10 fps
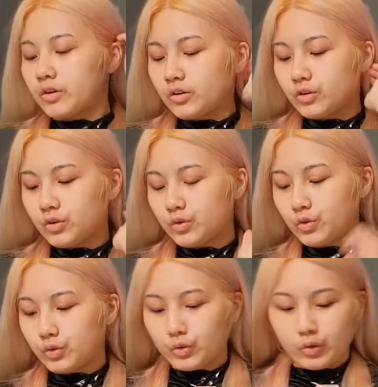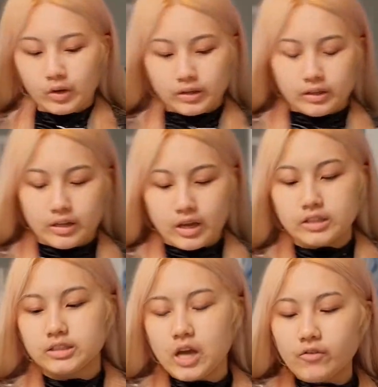gonna do a
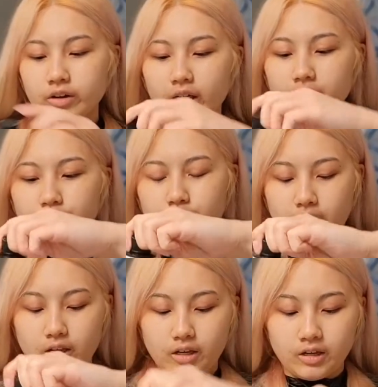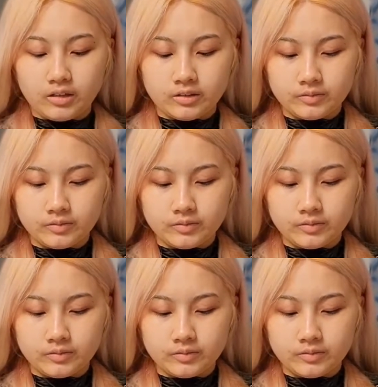7NB.